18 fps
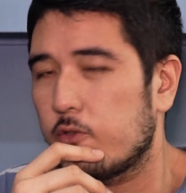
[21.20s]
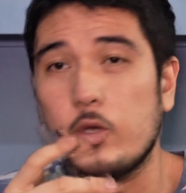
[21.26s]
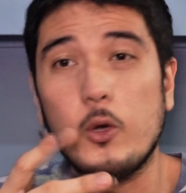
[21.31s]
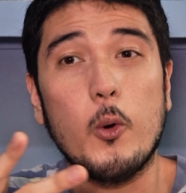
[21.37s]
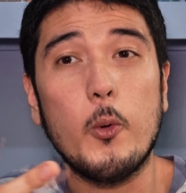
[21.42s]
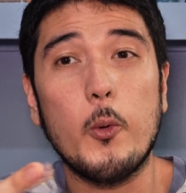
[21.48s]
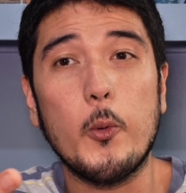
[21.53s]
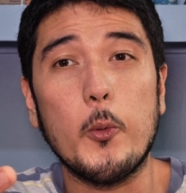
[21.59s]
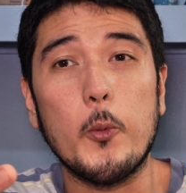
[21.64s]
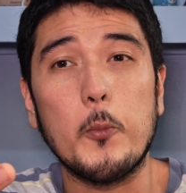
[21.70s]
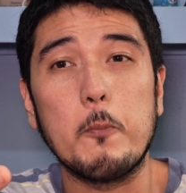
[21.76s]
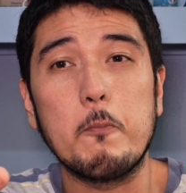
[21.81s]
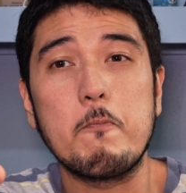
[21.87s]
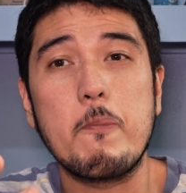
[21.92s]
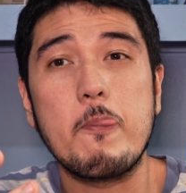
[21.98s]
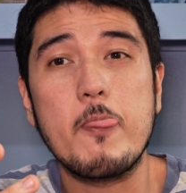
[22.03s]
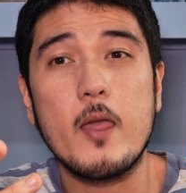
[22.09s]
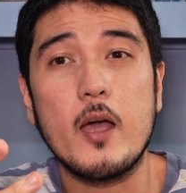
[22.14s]

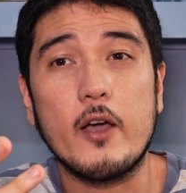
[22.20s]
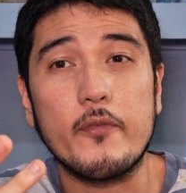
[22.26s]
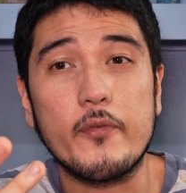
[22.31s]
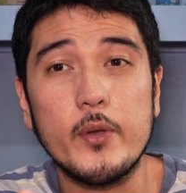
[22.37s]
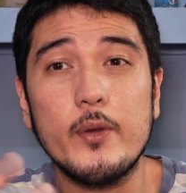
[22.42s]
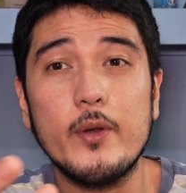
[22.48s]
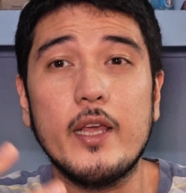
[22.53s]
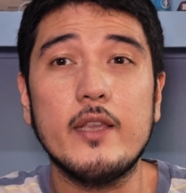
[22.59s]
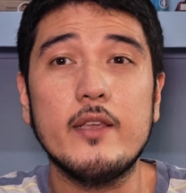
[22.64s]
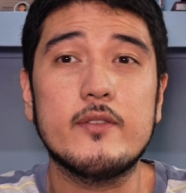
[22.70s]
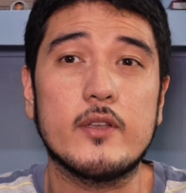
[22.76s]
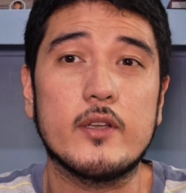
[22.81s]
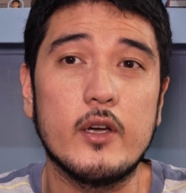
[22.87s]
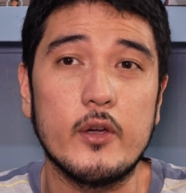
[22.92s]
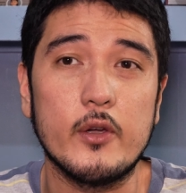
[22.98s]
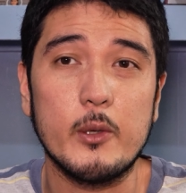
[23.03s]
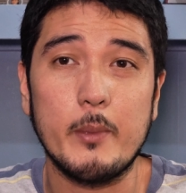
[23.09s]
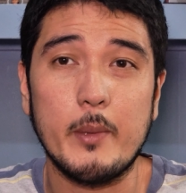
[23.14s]
So a few days
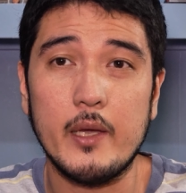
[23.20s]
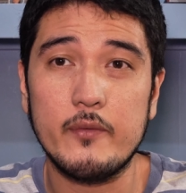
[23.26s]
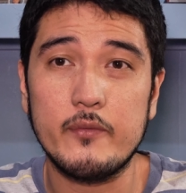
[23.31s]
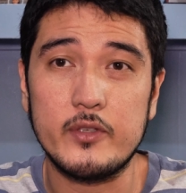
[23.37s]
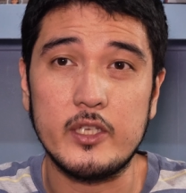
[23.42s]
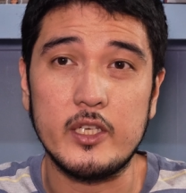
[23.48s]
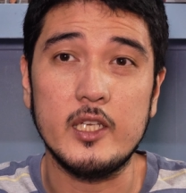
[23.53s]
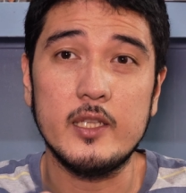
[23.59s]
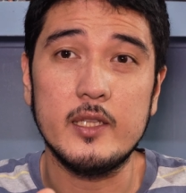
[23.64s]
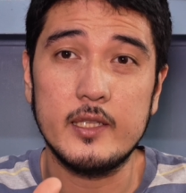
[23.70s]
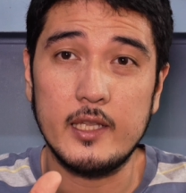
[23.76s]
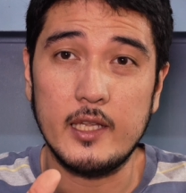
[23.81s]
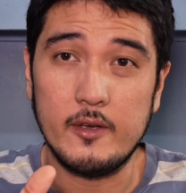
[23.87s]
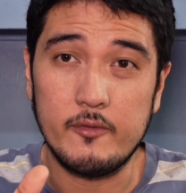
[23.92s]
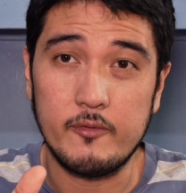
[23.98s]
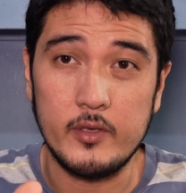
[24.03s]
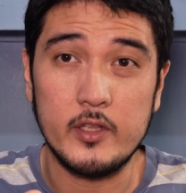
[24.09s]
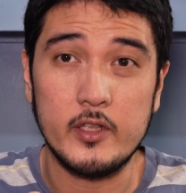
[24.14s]
ago, you may have seen
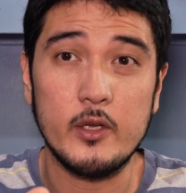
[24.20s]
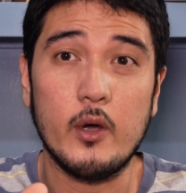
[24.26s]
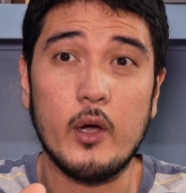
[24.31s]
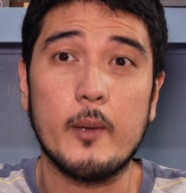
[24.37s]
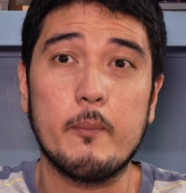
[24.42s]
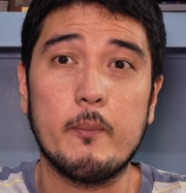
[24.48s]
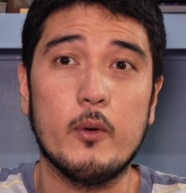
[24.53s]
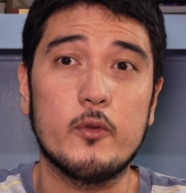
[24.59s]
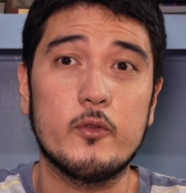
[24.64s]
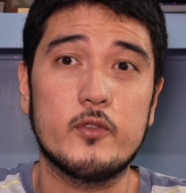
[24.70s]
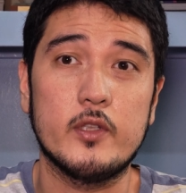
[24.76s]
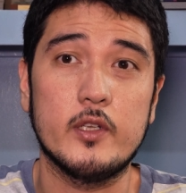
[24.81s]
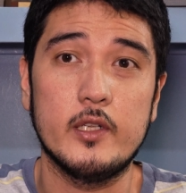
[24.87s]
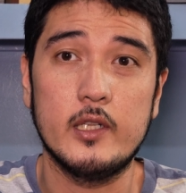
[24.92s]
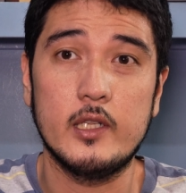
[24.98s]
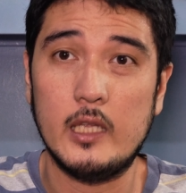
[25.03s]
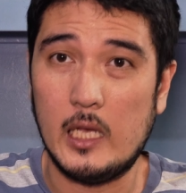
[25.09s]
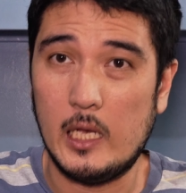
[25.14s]
a video I
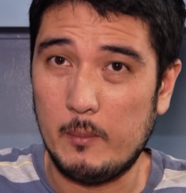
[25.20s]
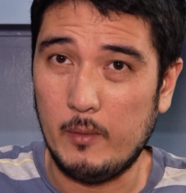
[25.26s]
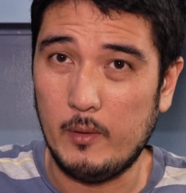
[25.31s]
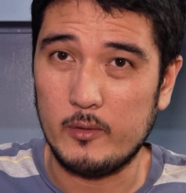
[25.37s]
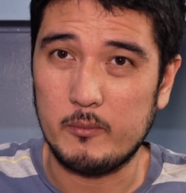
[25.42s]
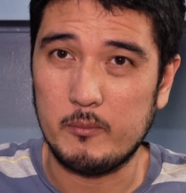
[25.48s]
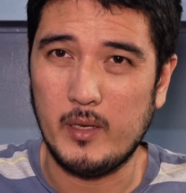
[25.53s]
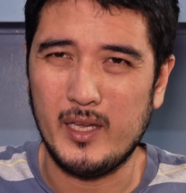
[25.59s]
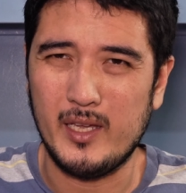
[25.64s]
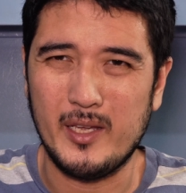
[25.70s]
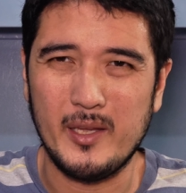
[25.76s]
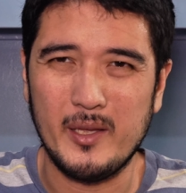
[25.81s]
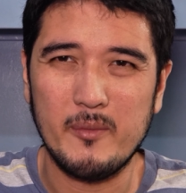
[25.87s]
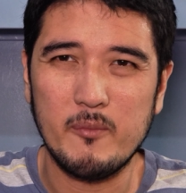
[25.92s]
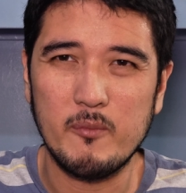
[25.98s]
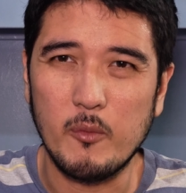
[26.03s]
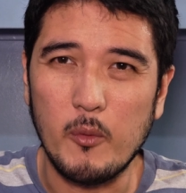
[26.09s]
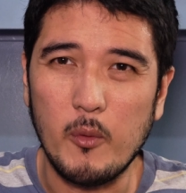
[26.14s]
posted about my
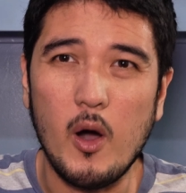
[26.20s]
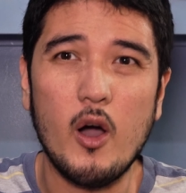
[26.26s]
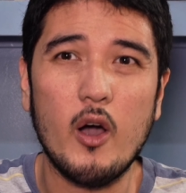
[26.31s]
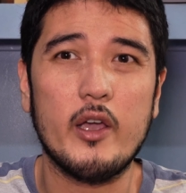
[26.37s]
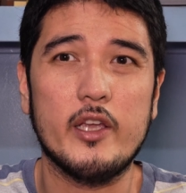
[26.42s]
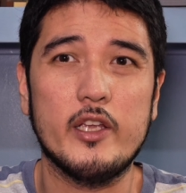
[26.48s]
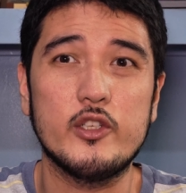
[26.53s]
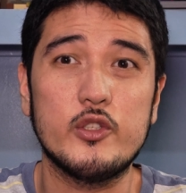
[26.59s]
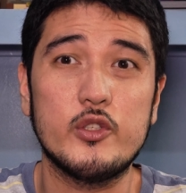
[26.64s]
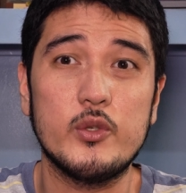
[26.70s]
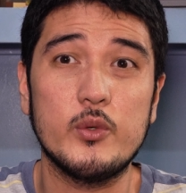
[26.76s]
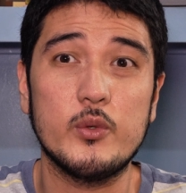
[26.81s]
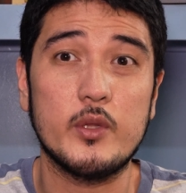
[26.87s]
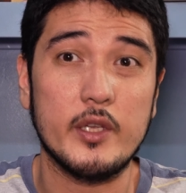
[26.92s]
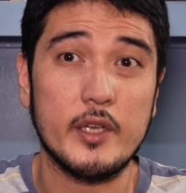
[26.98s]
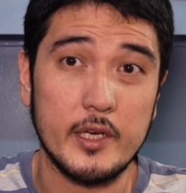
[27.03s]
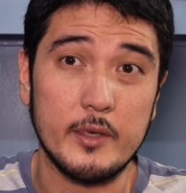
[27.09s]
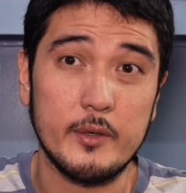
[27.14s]
walk and
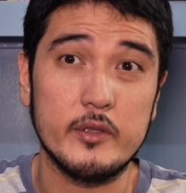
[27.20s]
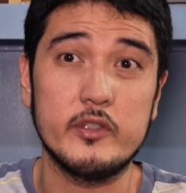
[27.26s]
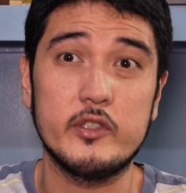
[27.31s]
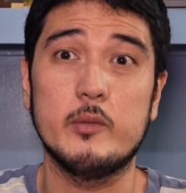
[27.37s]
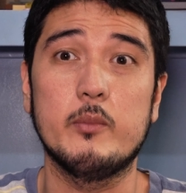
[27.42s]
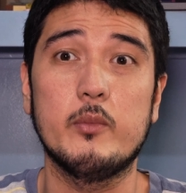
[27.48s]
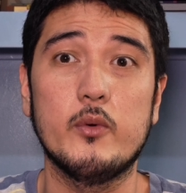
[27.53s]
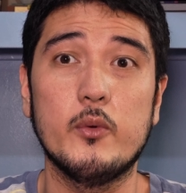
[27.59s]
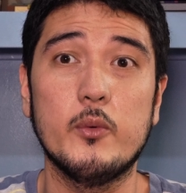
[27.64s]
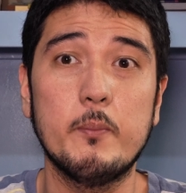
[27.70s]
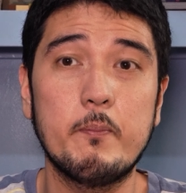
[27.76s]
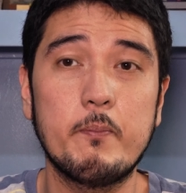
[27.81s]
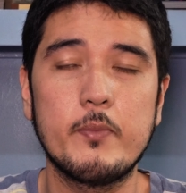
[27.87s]
shoot here in Cebu.